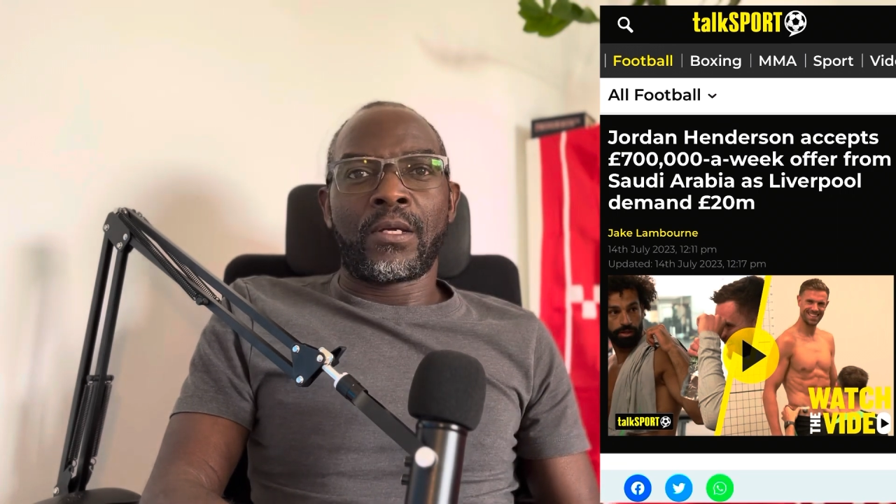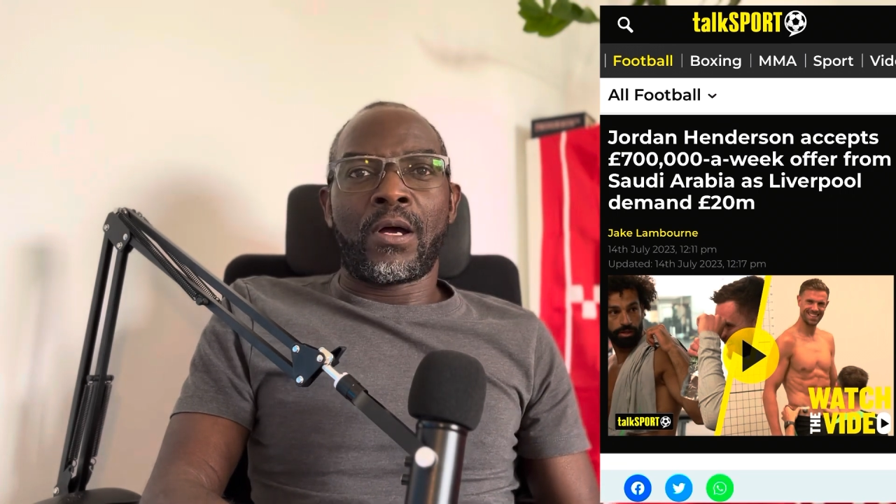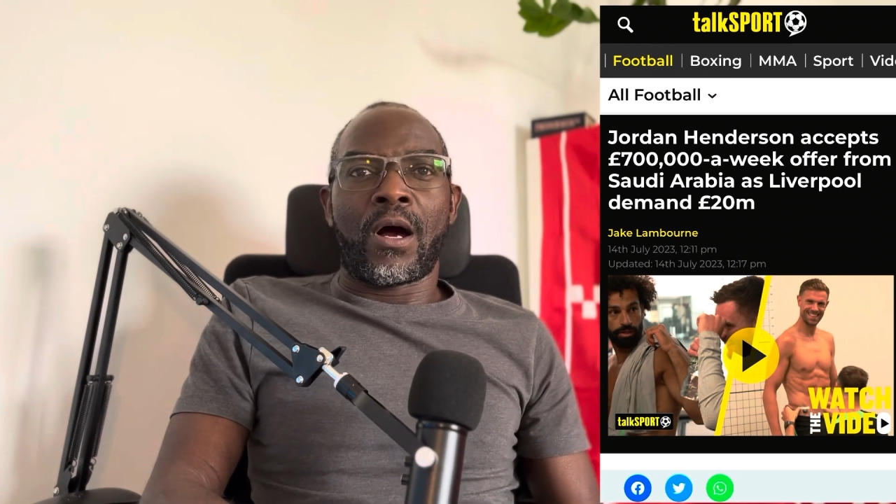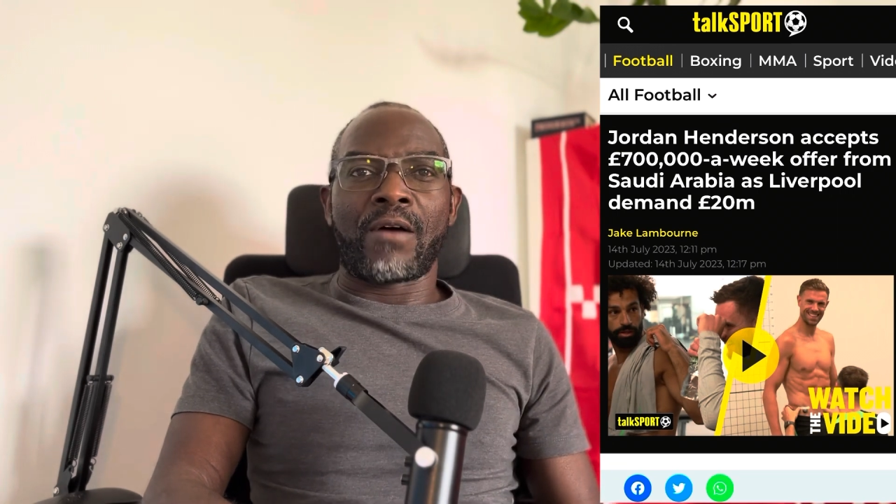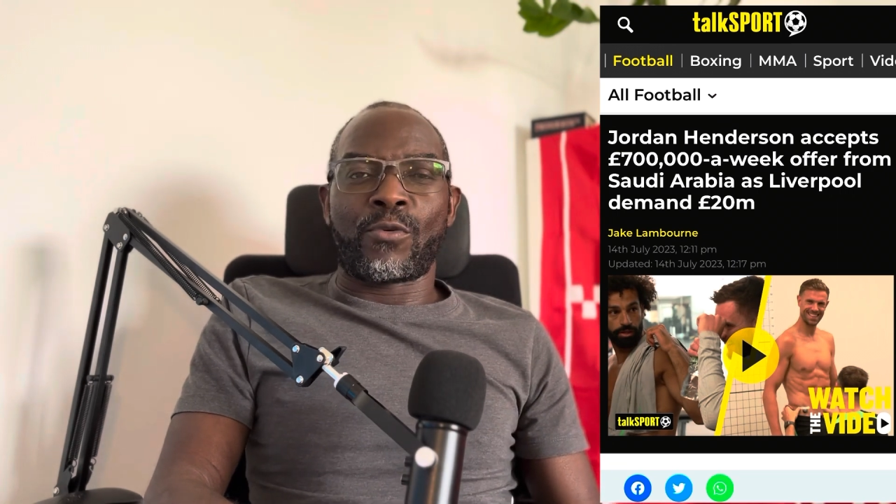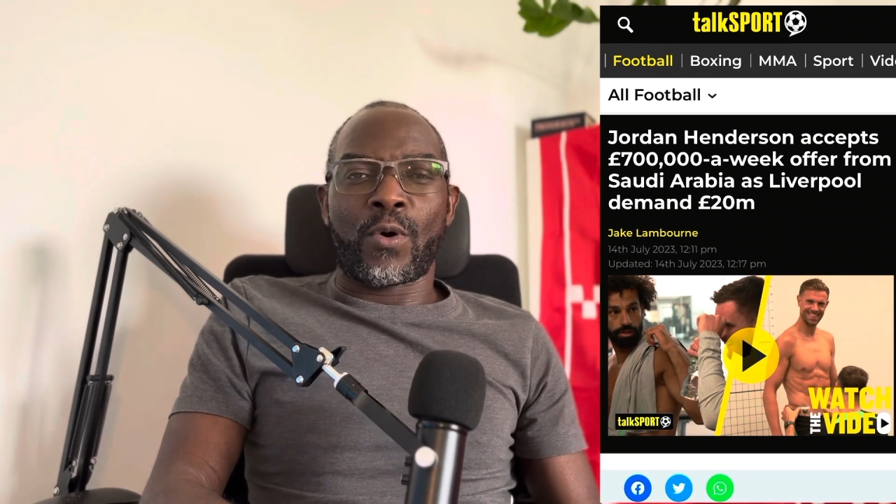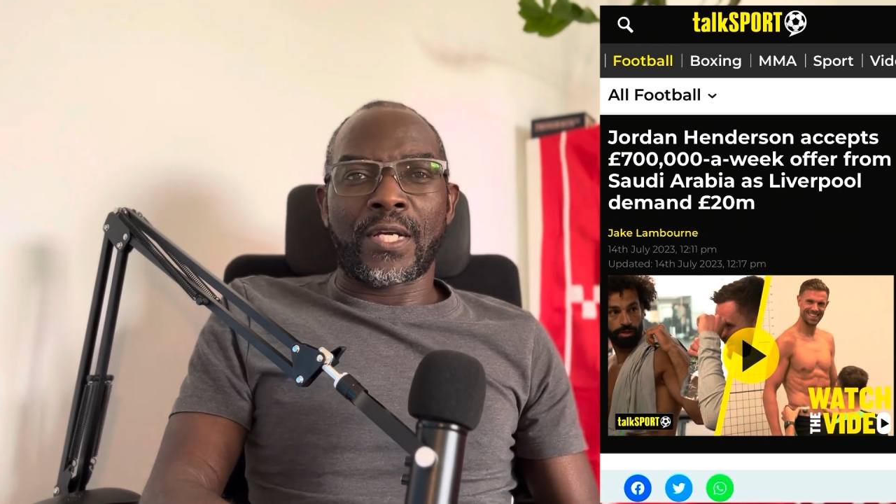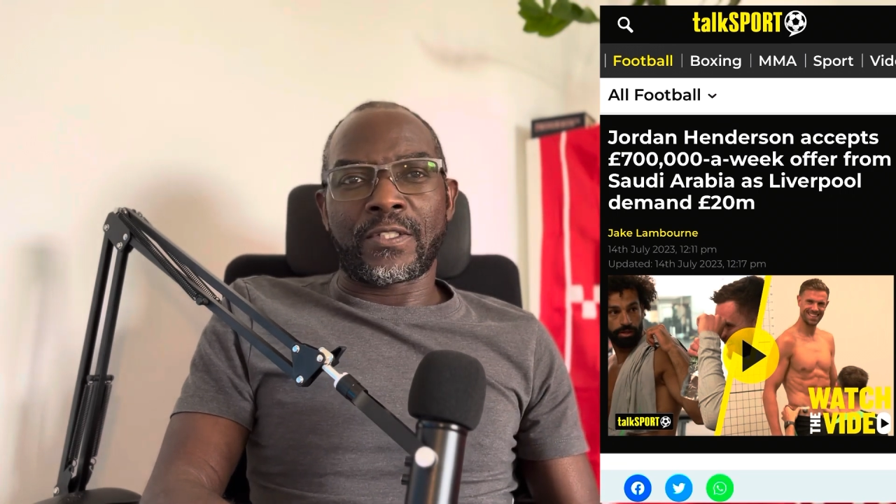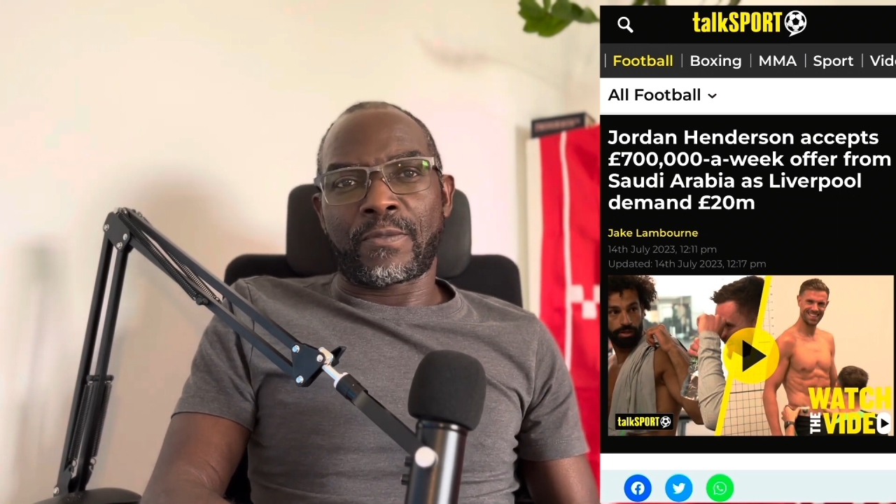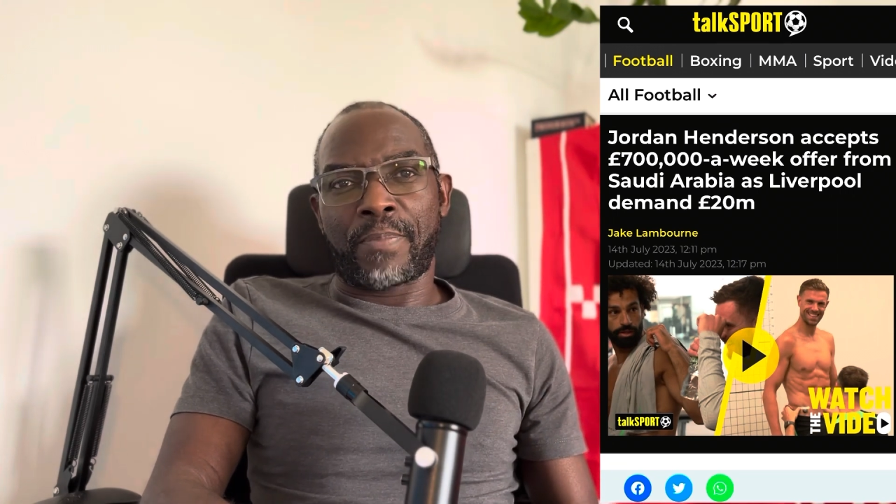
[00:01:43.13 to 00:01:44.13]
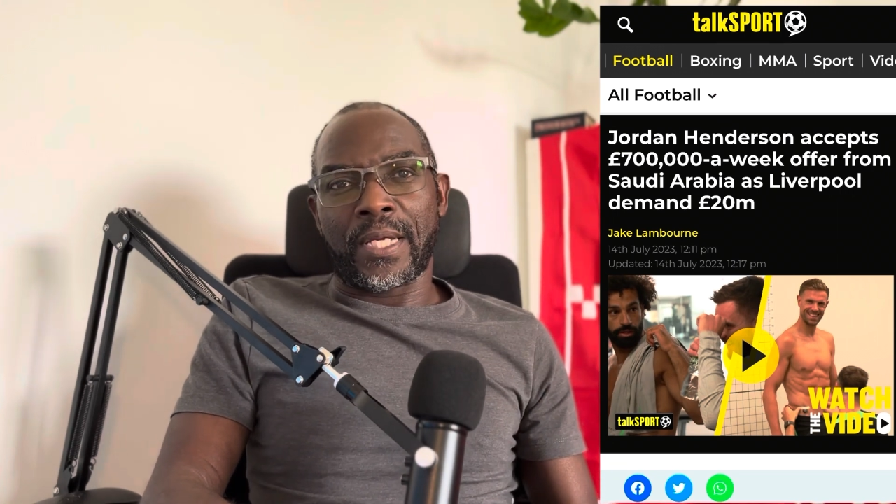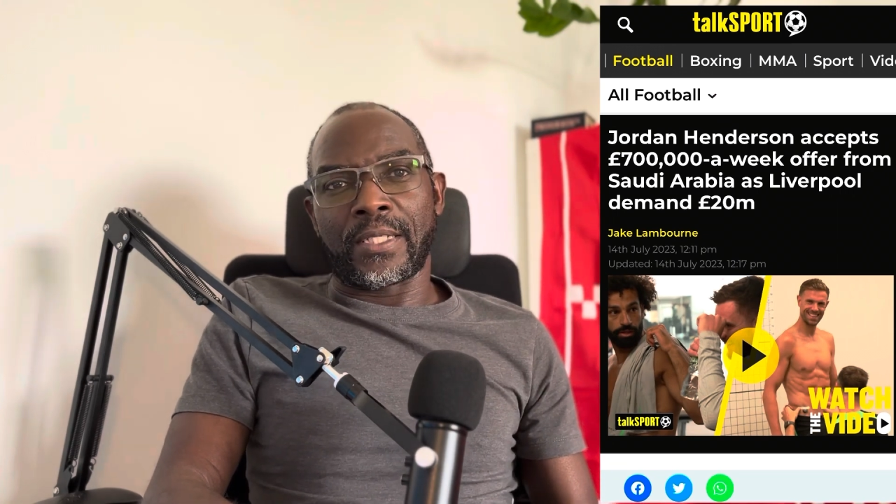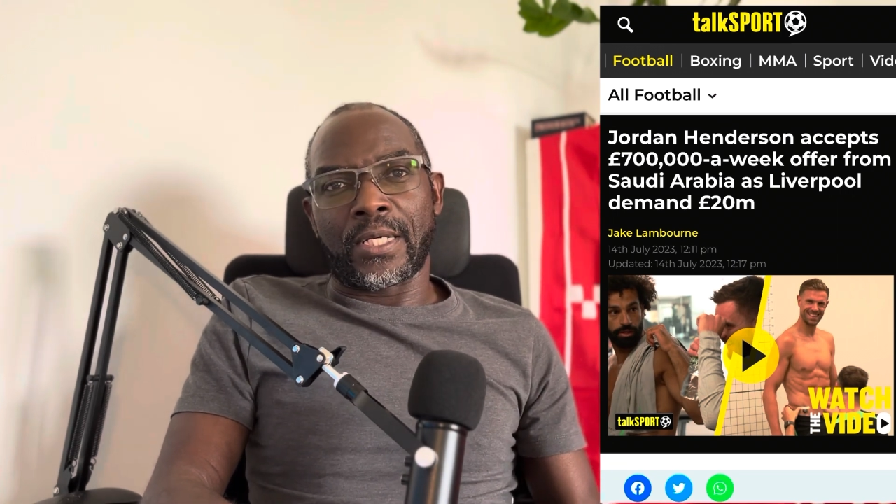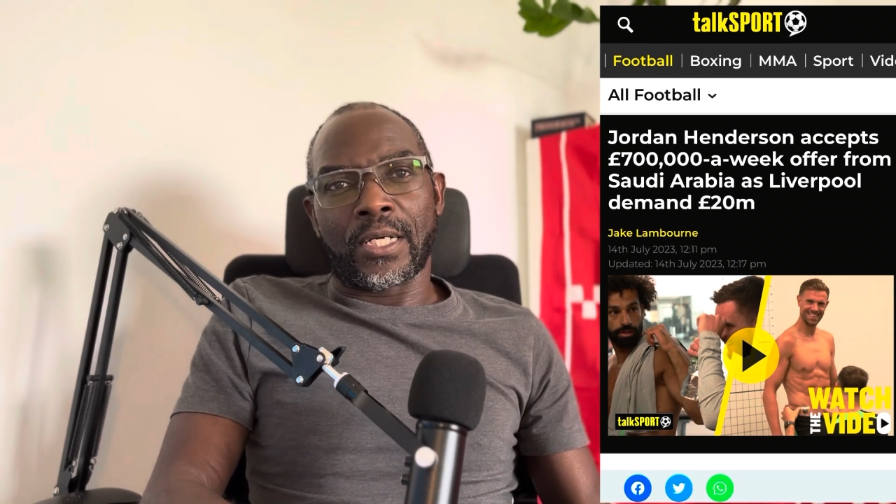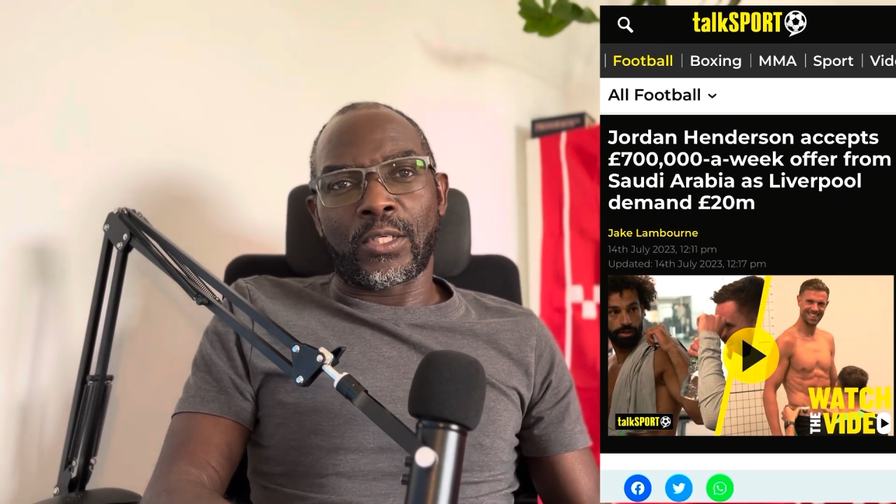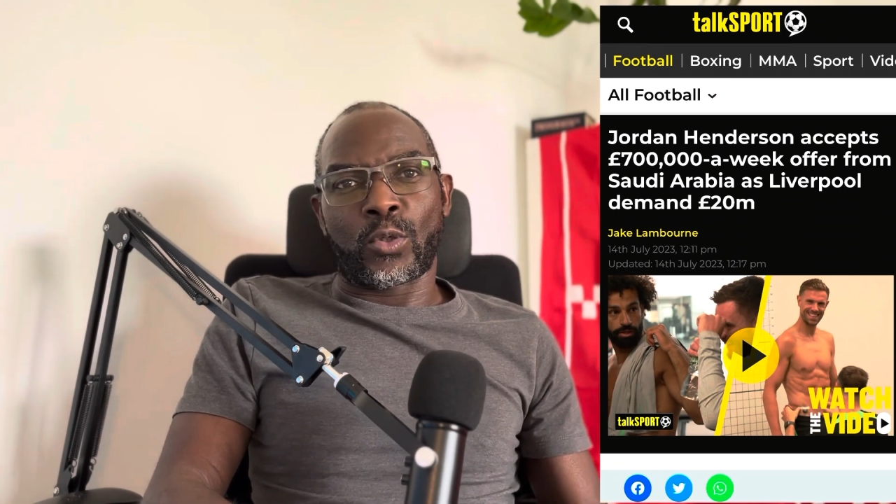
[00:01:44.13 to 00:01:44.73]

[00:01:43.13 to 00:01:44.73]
I've always been a